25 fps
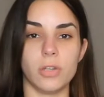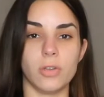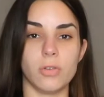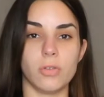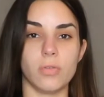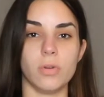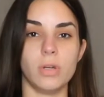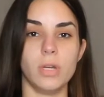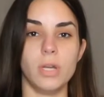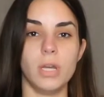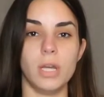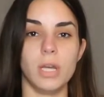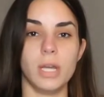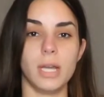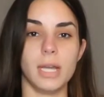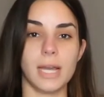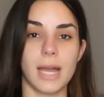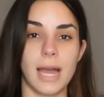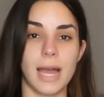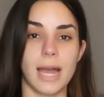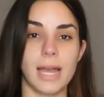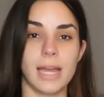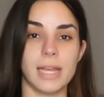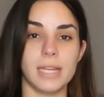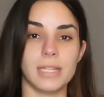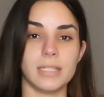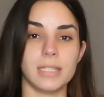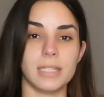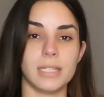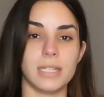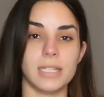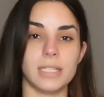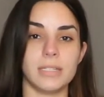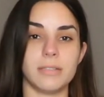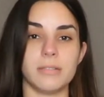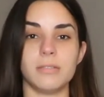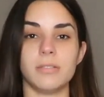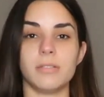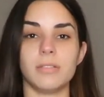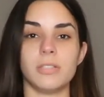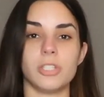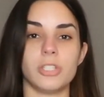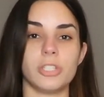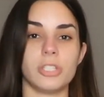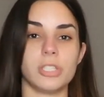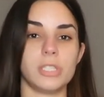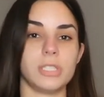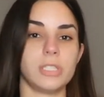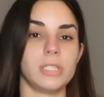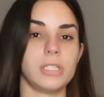you guys and
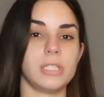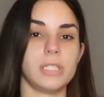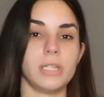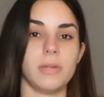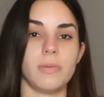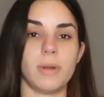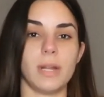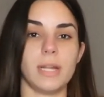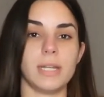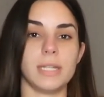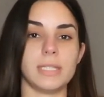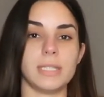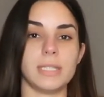just see what I